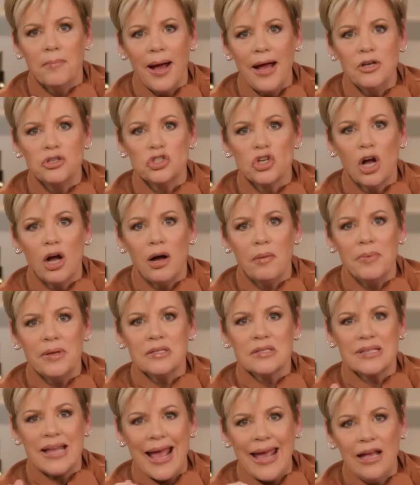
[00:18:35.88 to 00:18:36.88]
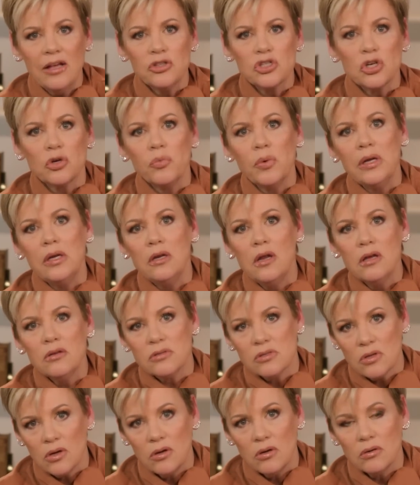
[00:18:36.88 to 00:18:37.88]
My job is to answer when he does
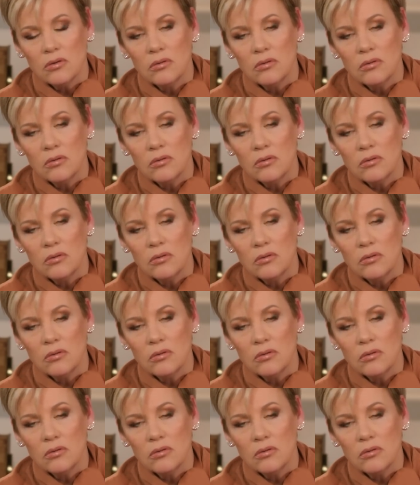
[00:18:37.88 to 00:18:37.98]
talk.